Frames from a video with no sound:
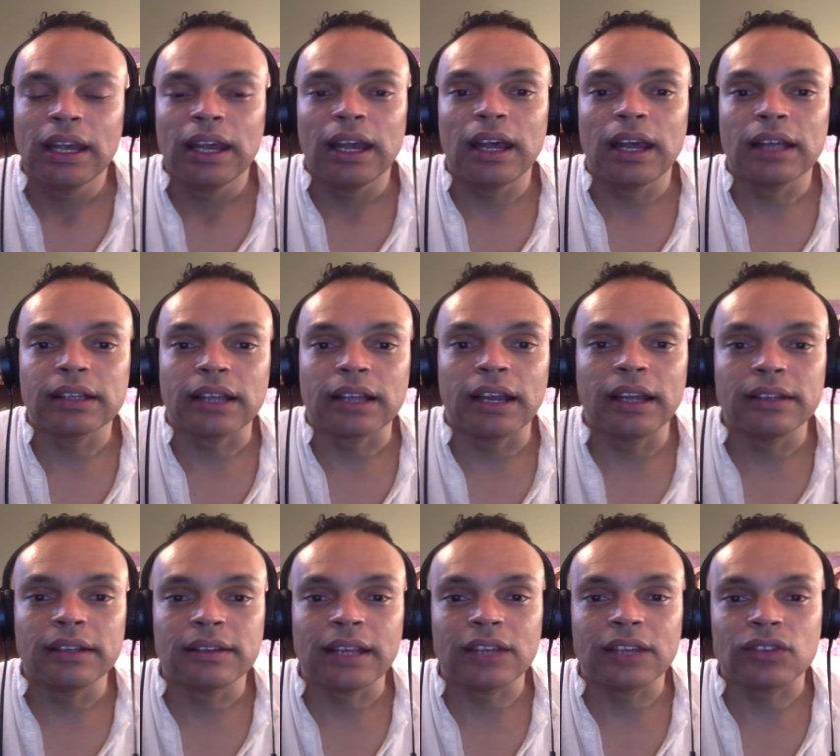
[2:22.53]

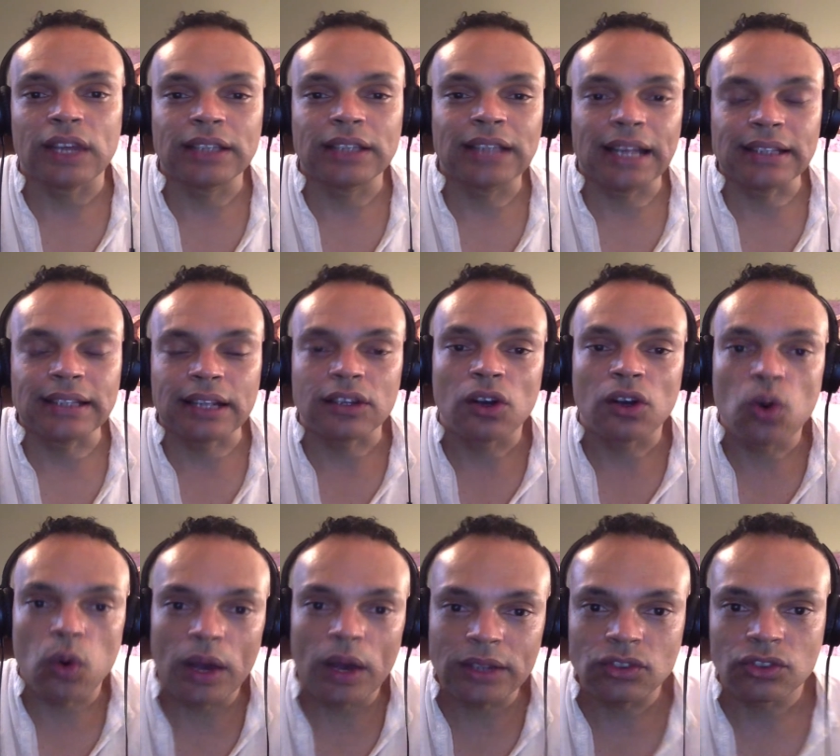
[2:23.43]
and things like that. Now the
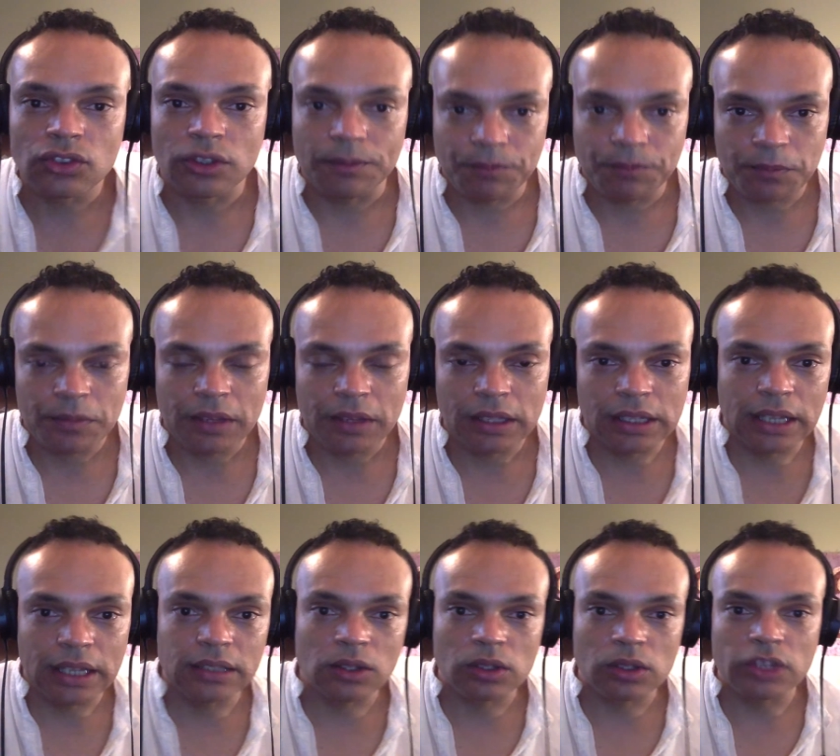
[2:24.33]
question, and
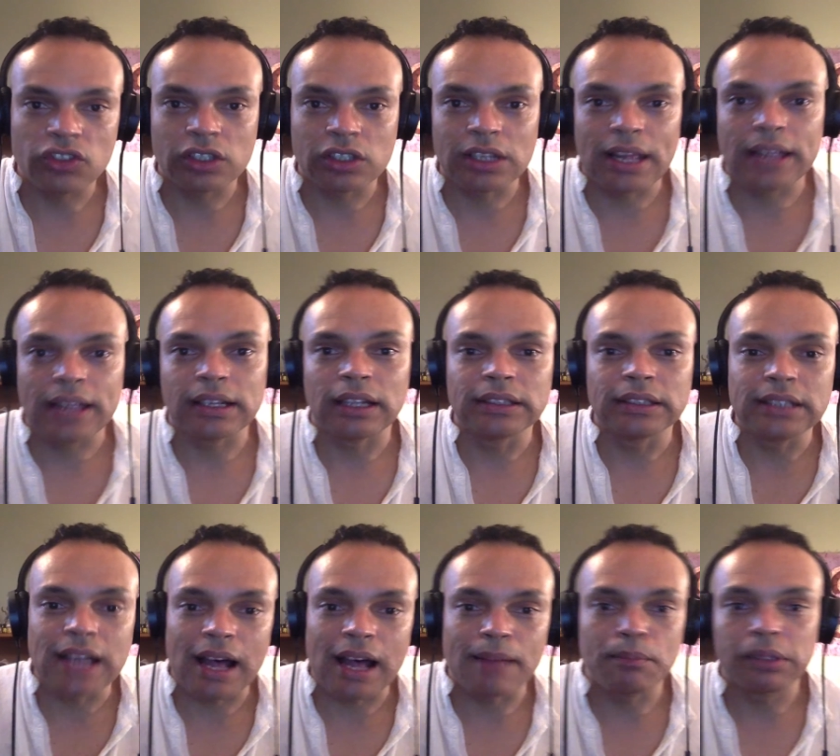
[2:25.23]
I know there's a lot of
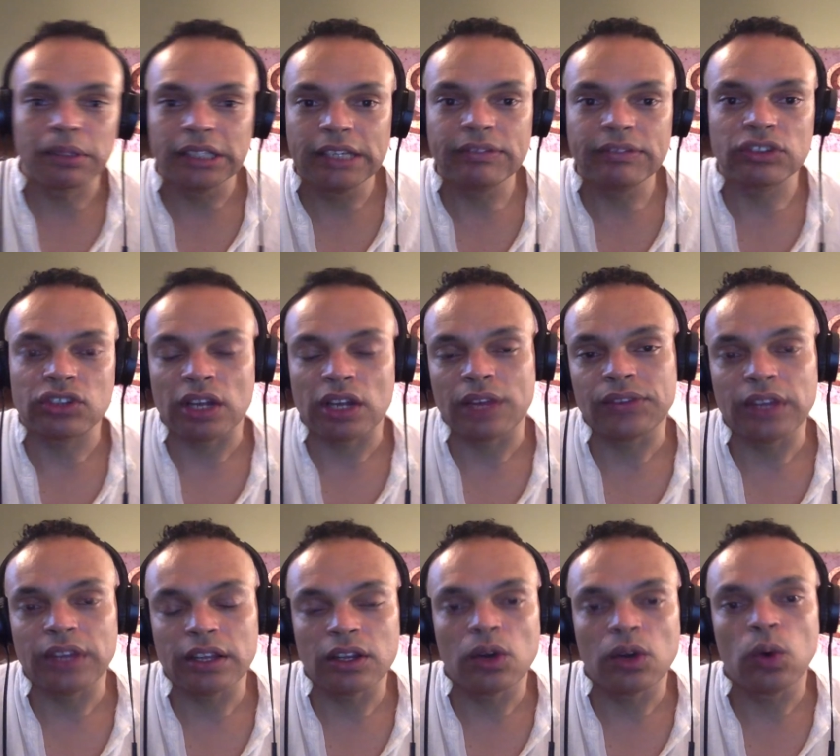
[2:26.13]
non-believers out
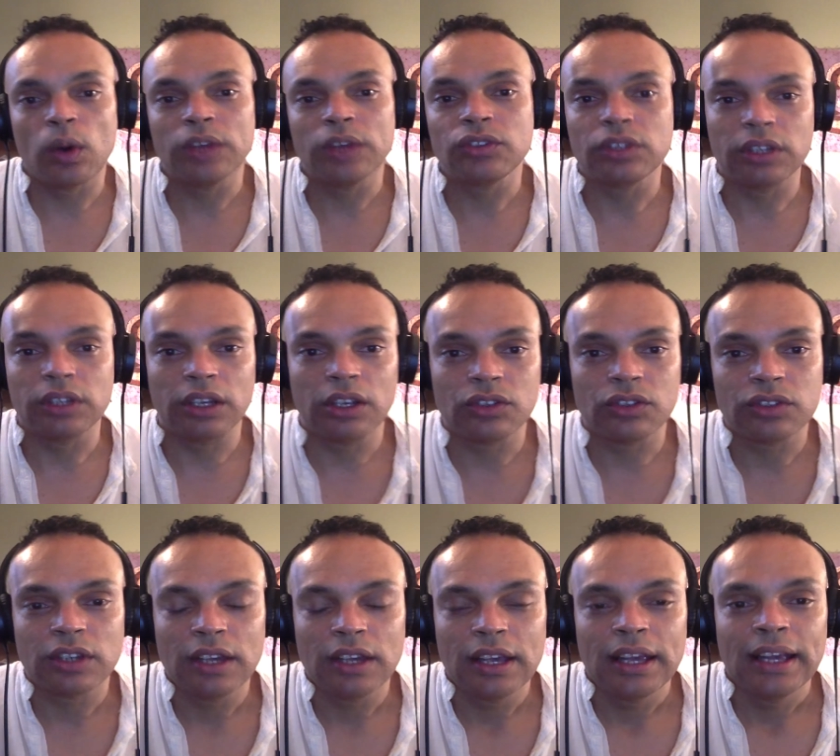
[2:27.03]
there, the question is
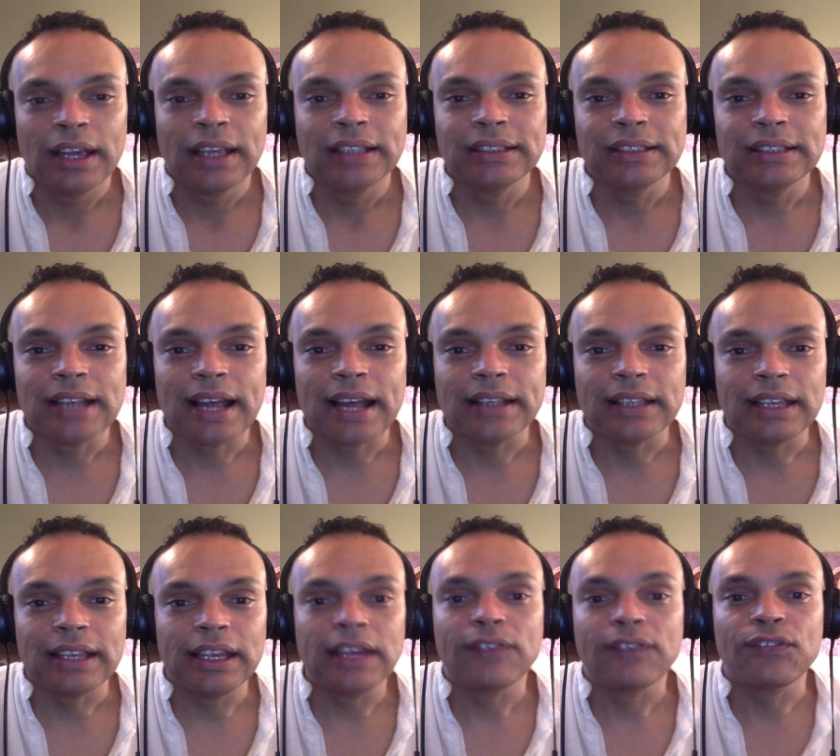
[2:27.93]
not
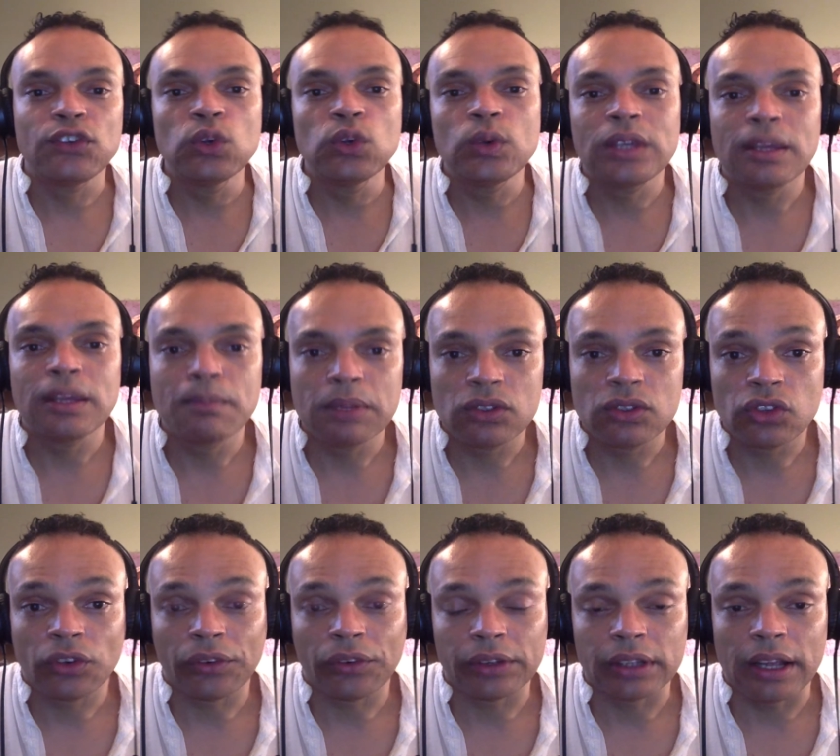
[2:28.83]
if you can
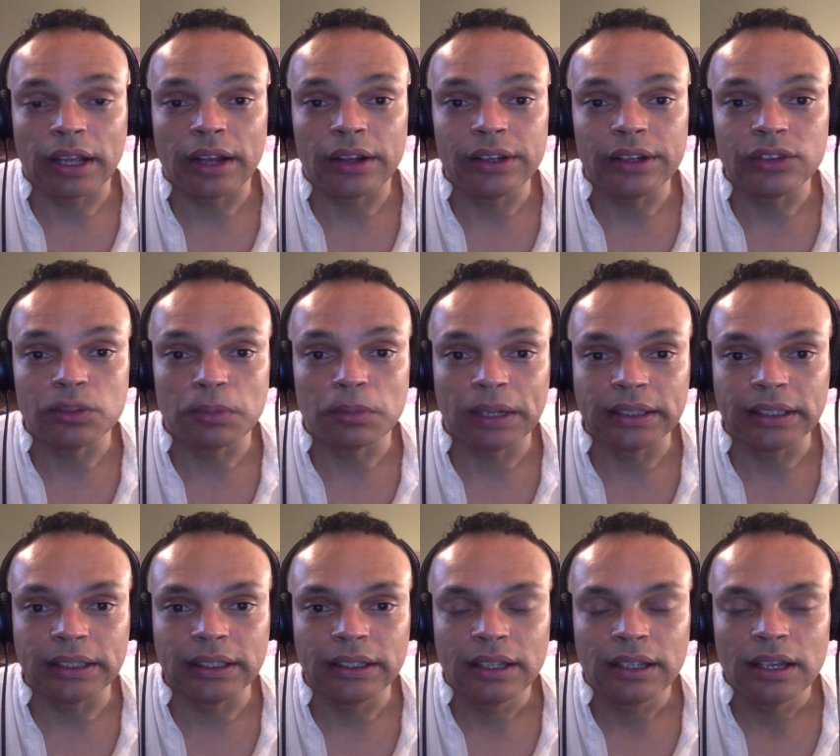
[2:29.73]
materialize
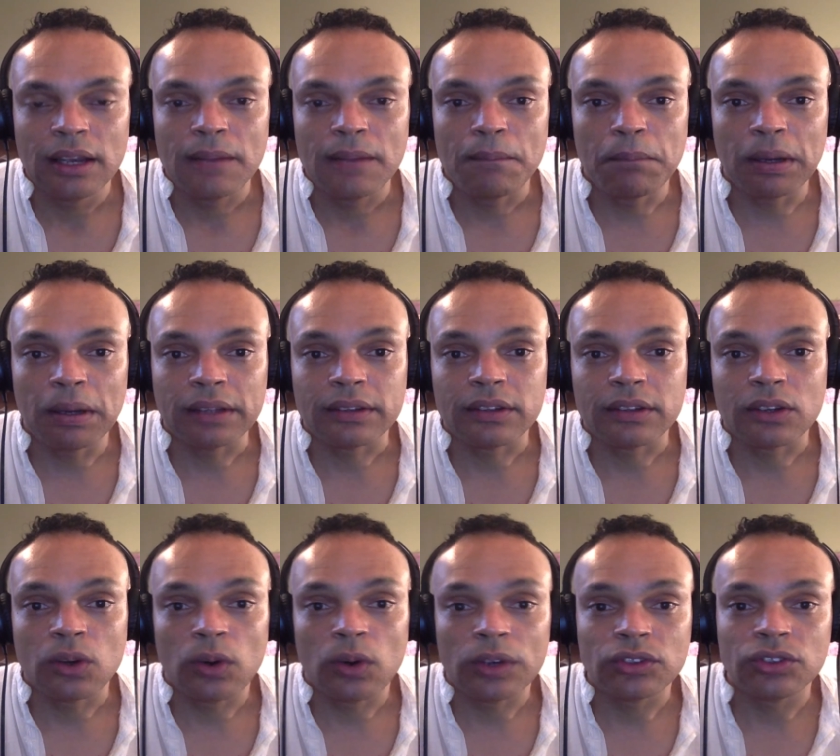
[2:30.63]
money, but the
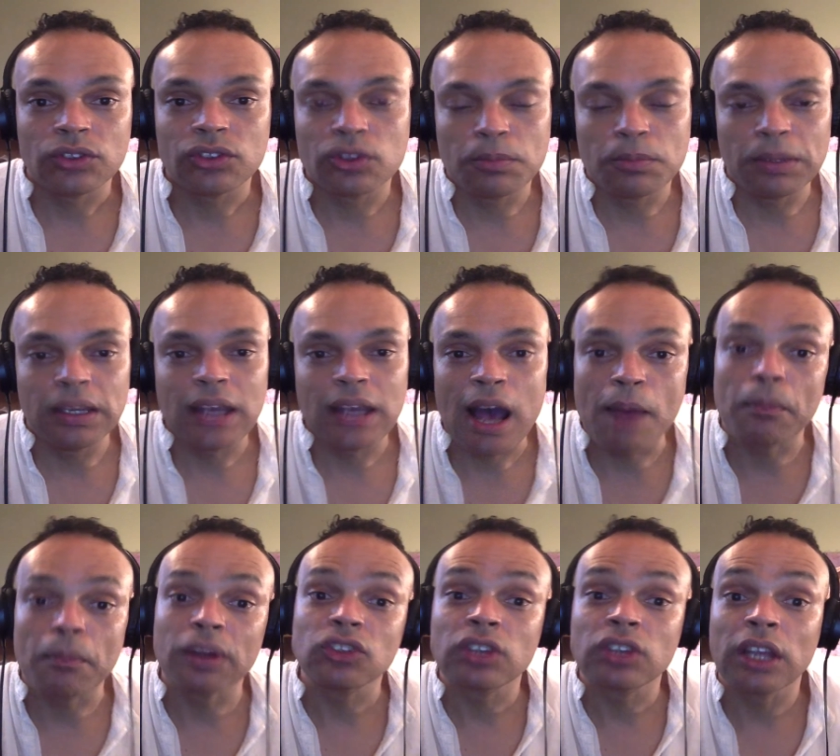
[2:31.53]
question should be how
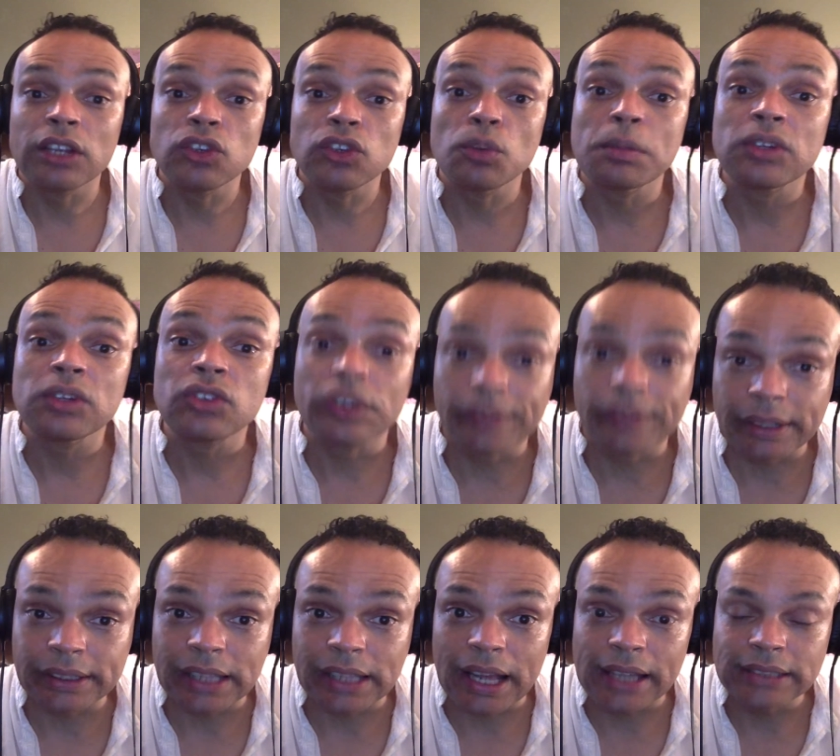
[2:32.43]
much can you
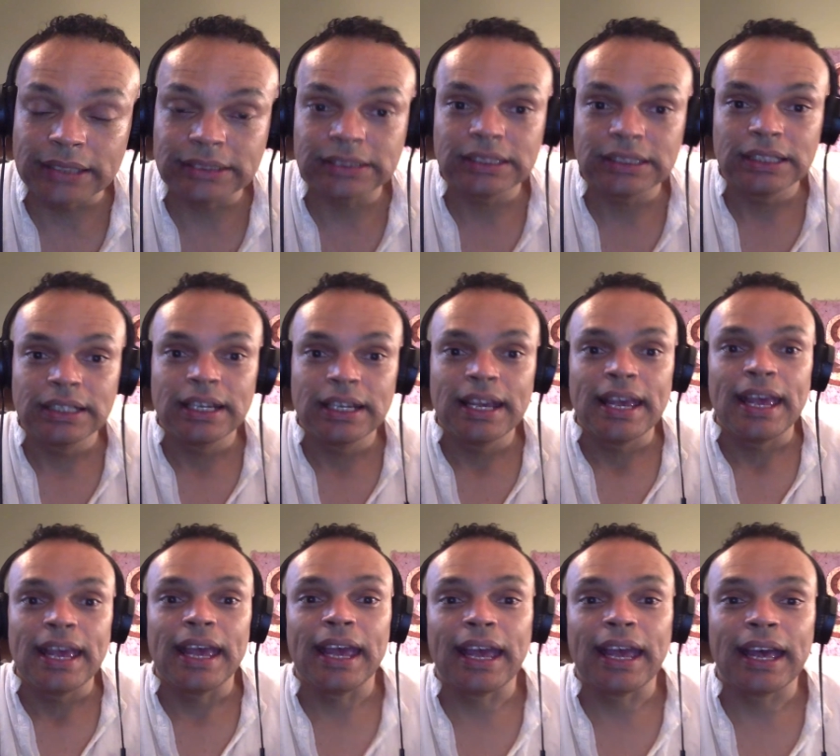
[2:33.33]
materialize?
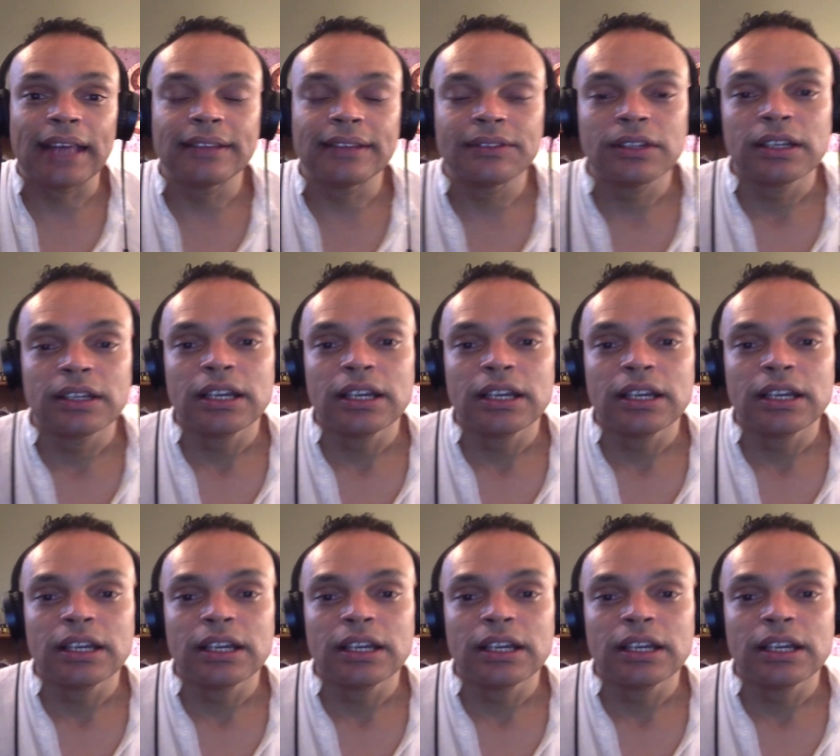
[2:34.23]
And